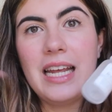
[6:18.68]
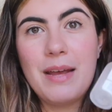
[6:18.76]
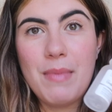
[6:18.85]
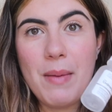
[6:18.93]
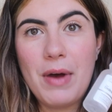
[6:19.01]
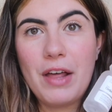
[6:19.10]
in
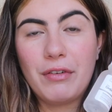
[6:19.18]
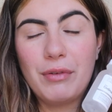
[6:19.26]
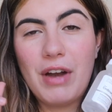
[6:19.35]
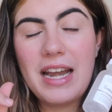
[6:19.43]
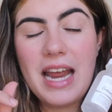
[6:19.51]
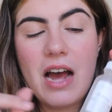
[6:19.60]
my bathroom
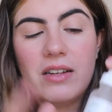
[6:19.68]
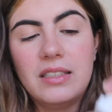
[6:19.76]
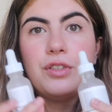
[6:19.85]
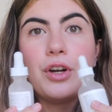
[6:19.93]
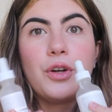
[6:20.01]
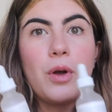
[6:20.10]
right now.
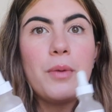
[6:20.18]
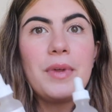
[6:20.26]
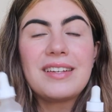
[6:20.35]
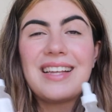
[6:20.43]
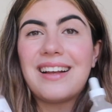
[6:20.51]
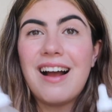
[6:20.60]
Don't quote me
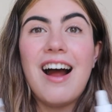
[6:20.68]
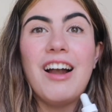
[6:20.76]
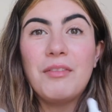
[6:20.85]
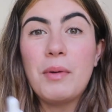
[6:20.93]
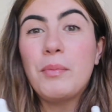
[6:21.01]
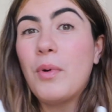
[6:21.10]
because I
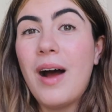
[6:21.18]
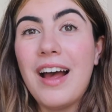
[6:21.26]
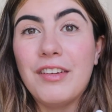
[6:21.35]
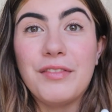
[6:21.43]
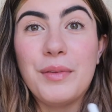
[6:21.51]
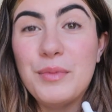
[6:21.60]
can't remember what
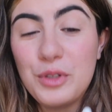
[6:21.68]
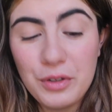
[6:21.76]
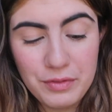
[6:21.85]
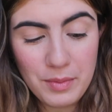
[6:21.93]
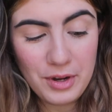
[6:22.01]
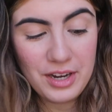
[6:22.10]
either of them do,
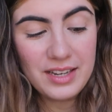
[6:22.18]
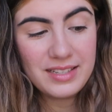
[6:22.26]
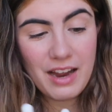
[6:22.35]
if I'm honest.